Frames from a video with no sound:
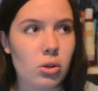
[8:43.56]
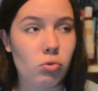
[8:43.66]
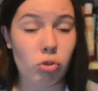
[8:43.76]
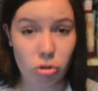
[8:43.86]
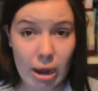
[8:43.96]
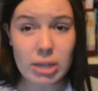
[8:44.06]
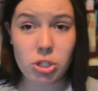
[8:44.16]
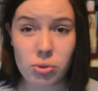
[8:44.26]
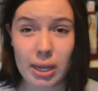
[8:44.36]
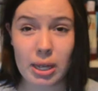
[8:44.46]
regrets
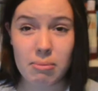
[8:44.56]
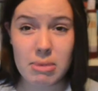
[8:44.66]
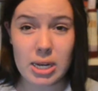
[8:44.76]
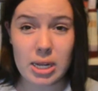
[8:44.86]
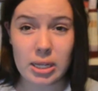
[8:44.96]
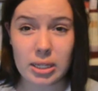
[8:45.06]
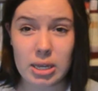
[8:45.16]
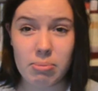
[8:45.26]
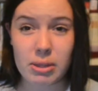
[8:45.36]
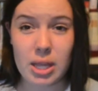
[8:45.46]
doing it
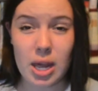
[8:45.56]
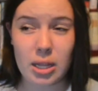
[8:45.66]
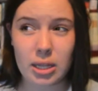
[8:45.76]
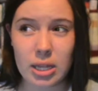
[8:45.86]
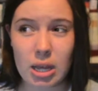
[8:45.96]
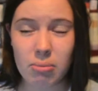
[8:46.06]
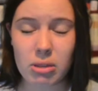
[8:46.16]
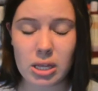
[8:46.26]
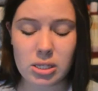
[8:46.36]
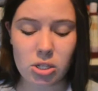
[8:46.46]
immediately, but then Liam
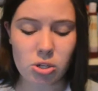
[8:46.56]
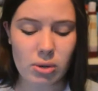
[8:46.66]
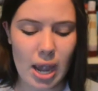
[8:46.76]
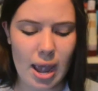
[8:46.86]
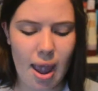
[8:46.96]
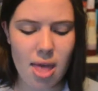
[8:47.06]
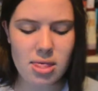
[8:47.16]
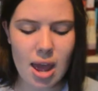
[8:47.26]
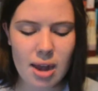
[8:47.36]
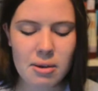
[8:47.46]
thinks it's okay.
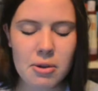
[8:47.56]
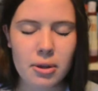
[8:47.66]
And then,